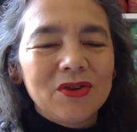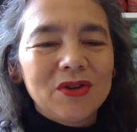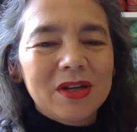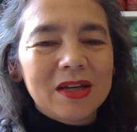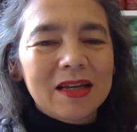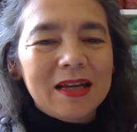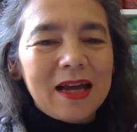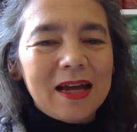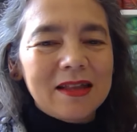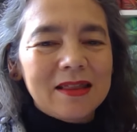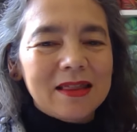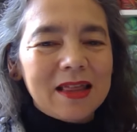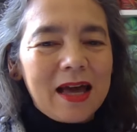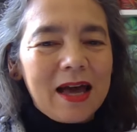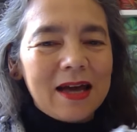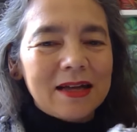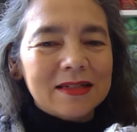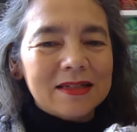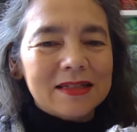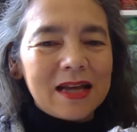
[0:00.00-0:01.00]
can get
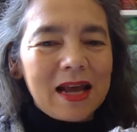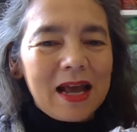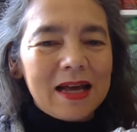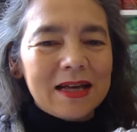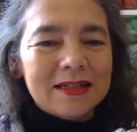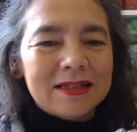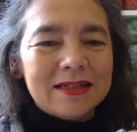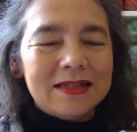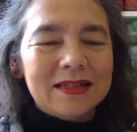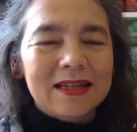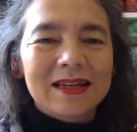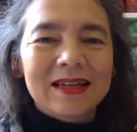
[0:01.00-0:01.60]
that as